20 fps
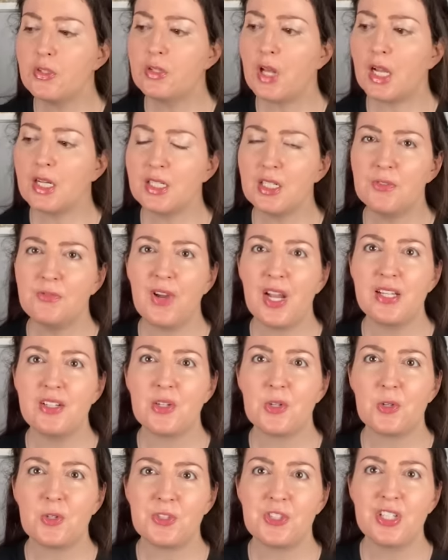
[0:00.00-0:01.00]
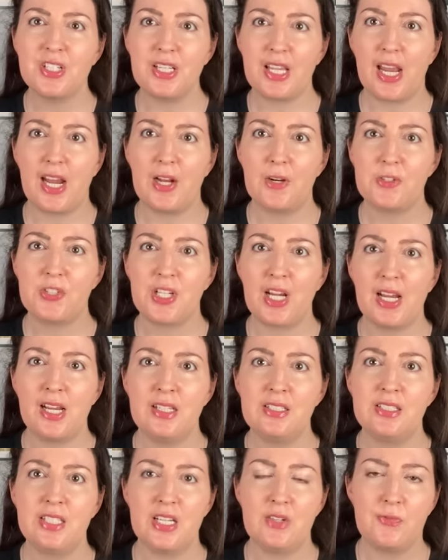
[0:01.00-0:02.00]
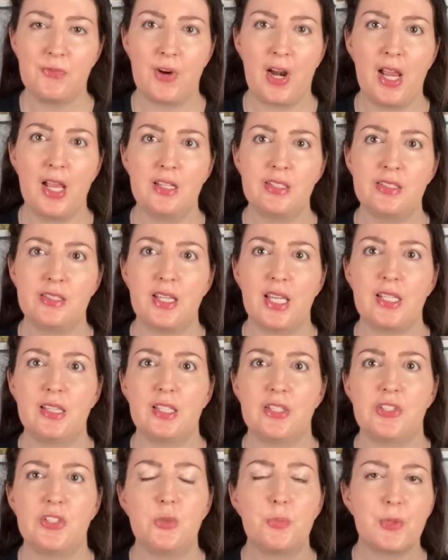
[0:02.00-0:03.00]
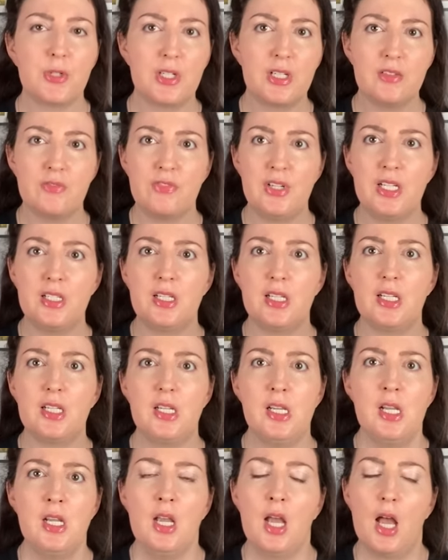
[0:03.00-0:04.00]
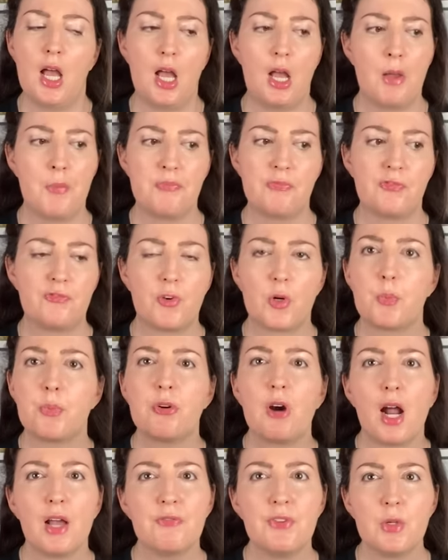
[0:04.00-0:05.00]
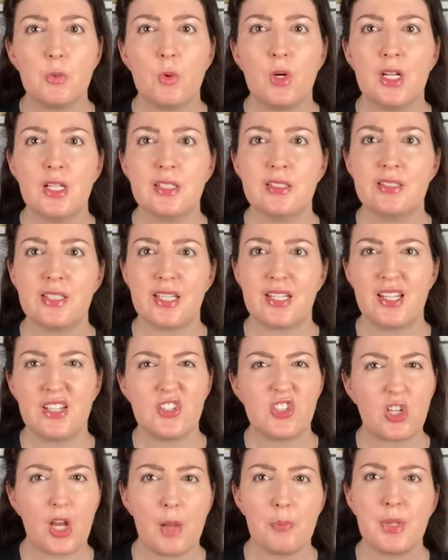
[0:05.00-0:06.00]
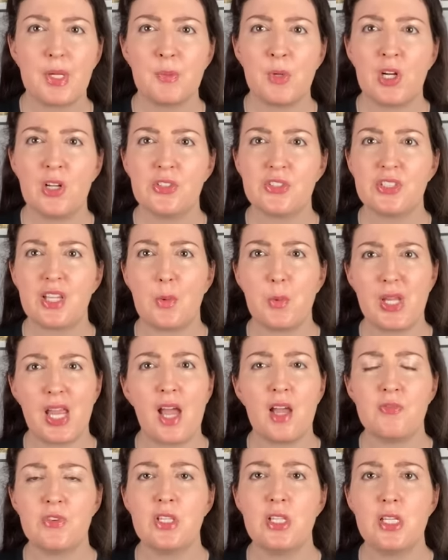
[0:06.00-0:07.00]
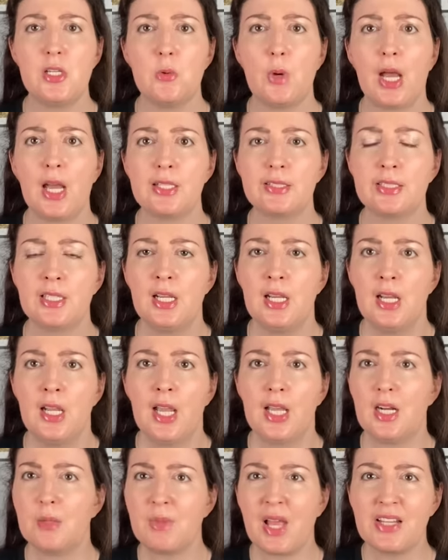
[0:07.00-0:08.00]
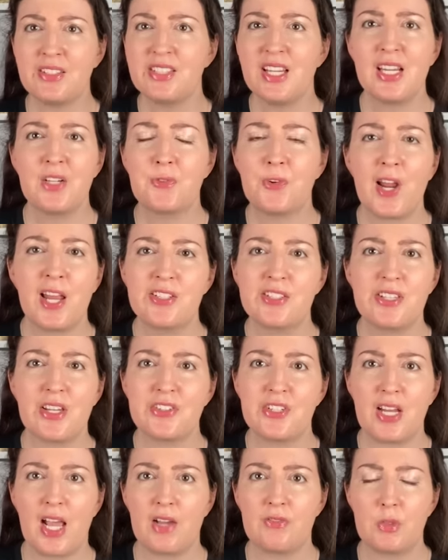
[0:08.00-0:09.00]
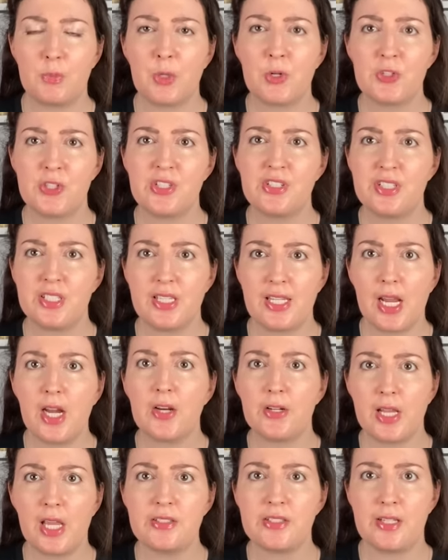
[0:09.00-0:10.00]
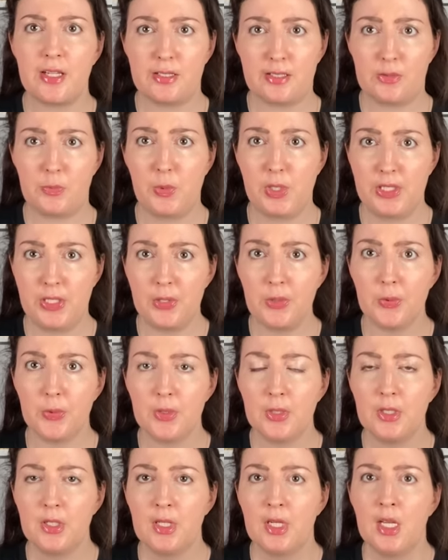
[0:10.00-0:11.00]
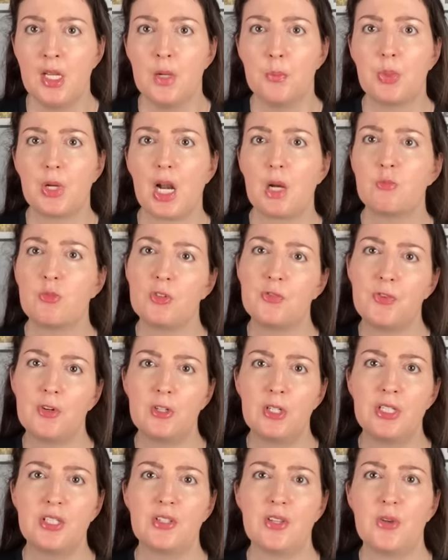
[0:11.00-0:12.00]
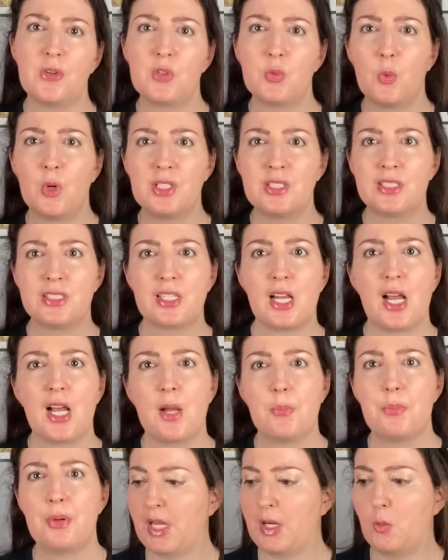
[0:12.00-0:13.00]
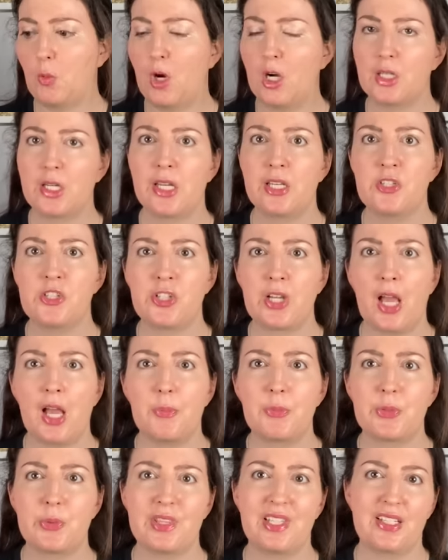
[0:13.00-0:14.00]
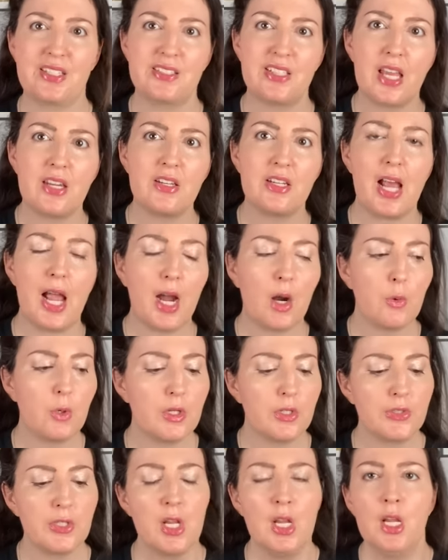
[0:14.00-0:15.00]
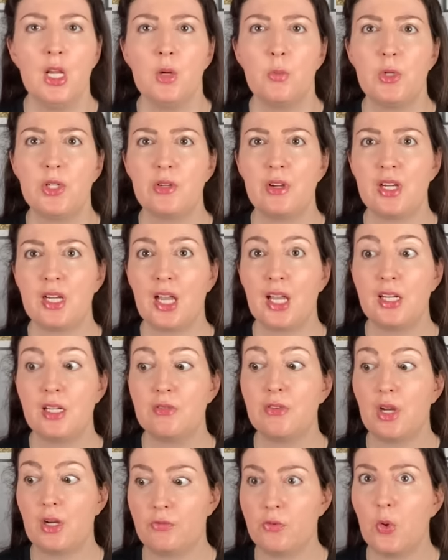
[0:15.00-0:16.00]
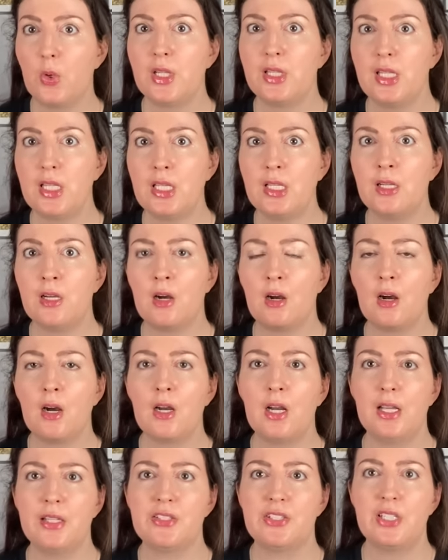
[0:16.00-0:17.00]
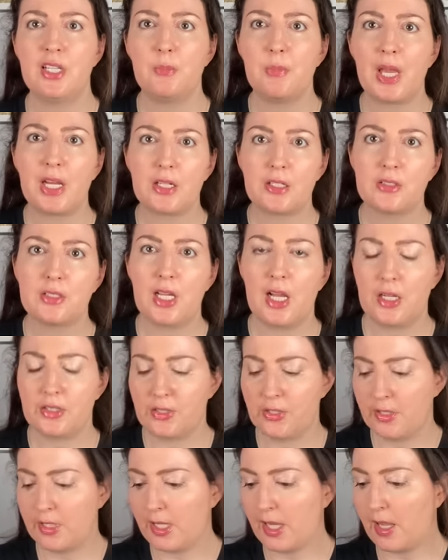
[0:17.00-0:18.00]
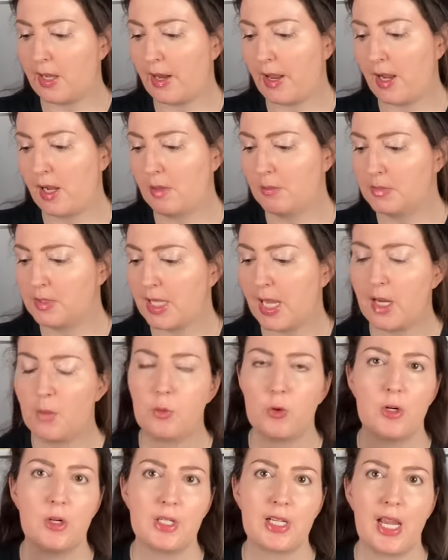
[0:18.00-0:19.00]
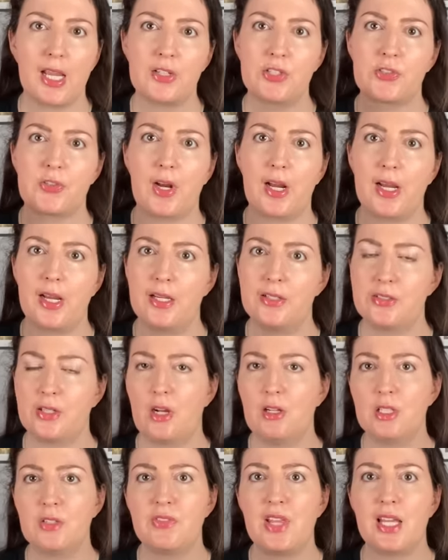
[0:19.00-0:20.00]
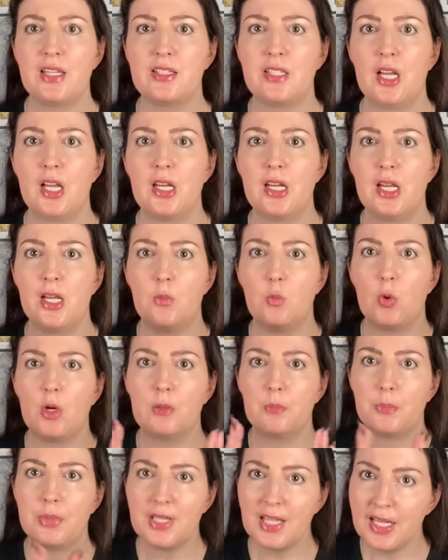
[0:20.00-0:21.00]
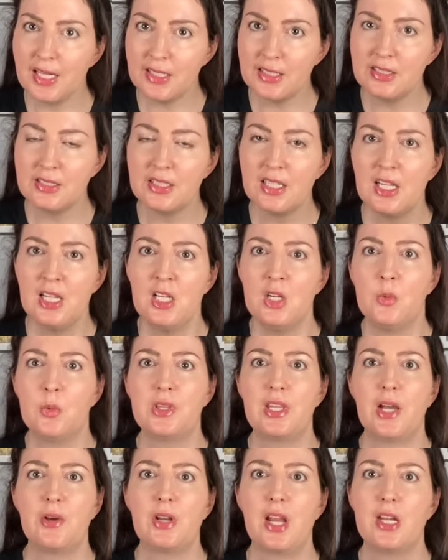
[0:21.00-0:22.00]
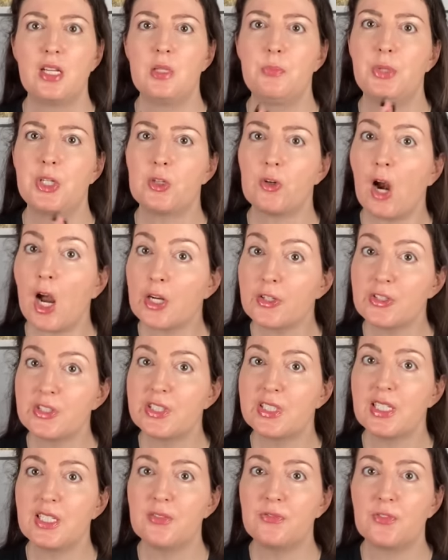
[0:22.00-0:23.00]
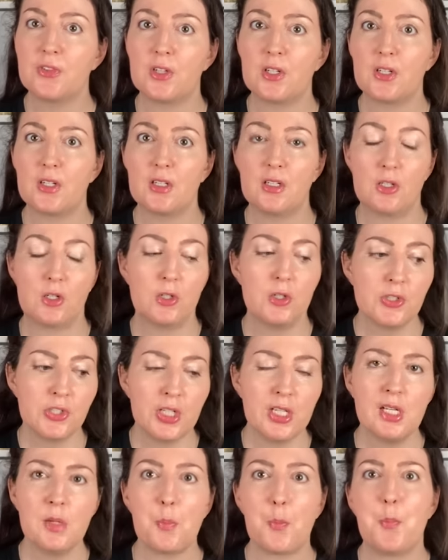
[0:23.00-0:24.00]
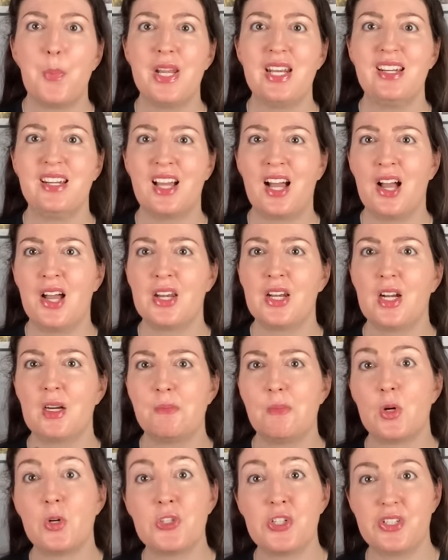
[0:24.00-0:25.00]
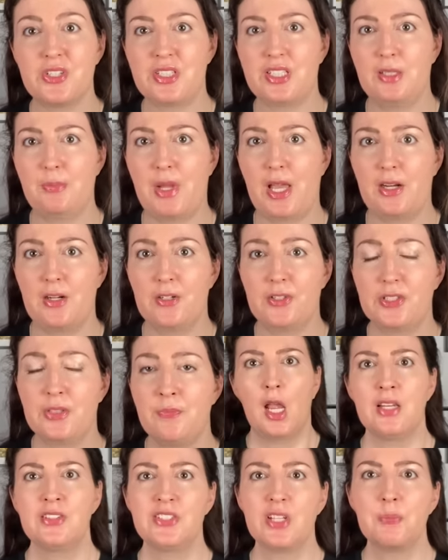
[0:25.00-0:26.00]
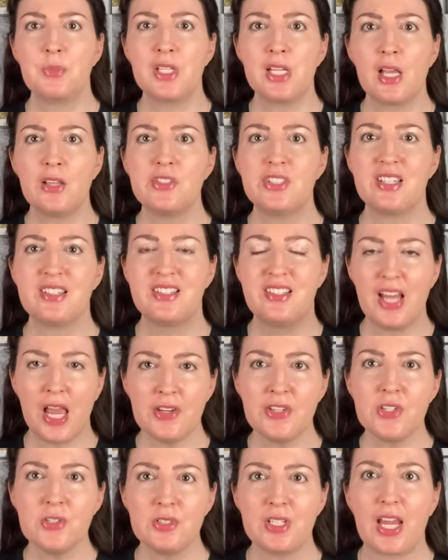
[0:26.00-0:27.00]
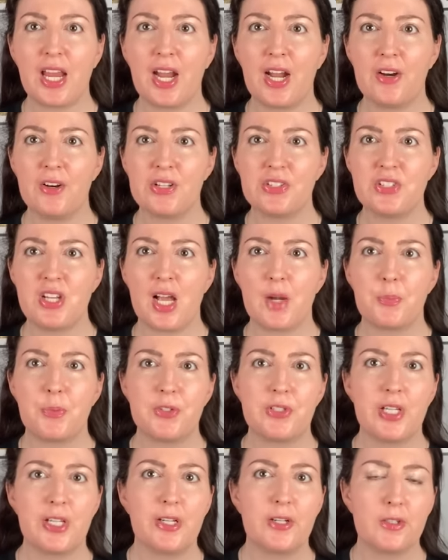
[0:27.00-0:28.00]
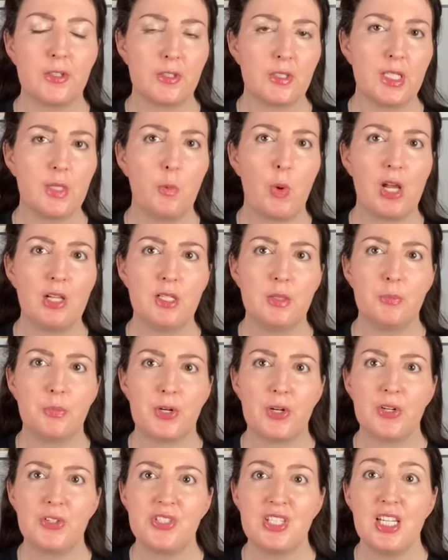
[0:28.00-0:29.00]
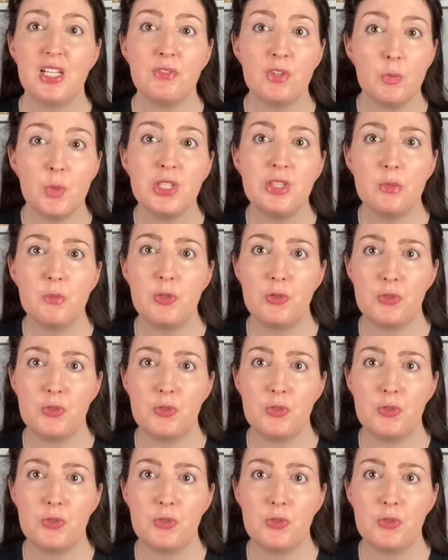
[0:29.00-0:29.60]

you're not going to find urgent care chains in France, like the super convenient for-profit ones, like in shopping malls that we have in the US. And I'm not saying France doesn't have emergency care. Yes, yes, we do. But I'm referring to those one-stop, like walk-in shops with extended hours, where you can kind of avoid the ER and see a medical doctor to get lab work, x-rays, all of that done in one place without any bureaucracy for urgent but non-emergency matters. And something else, dental care is not particularly well reimbursed, even with the